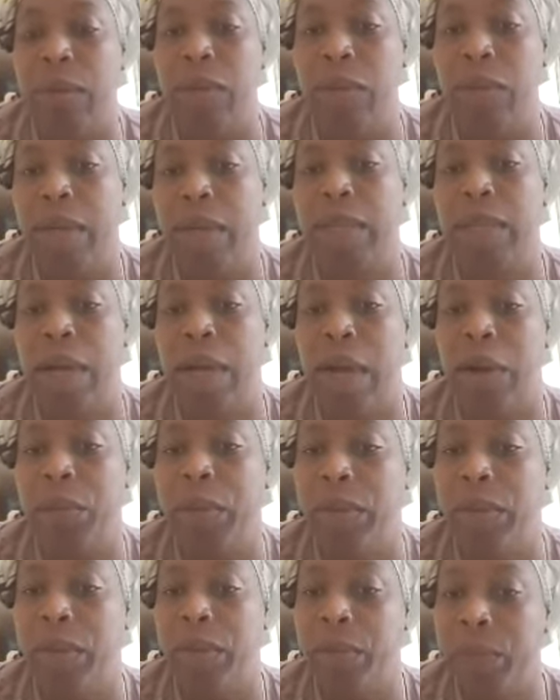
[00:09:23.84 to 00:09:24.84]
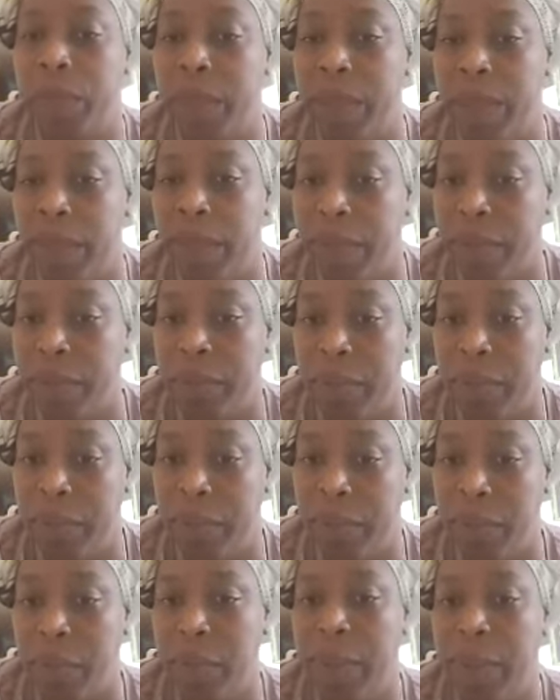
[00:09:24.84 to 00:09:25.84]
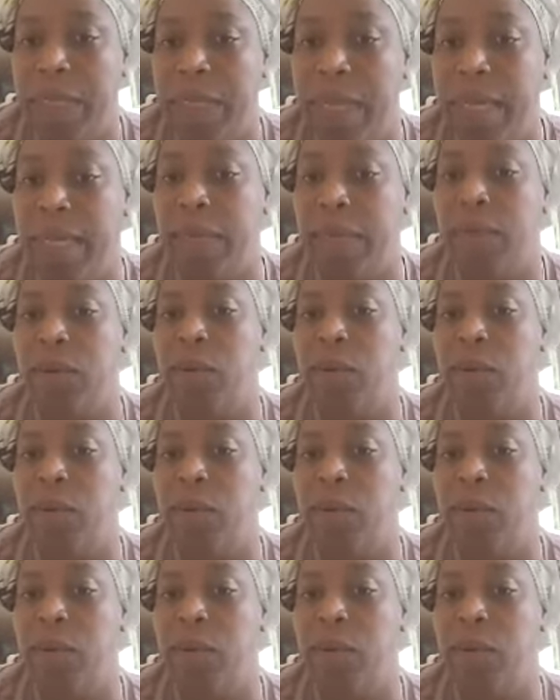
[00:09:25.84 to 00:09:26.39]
what are we doing? We need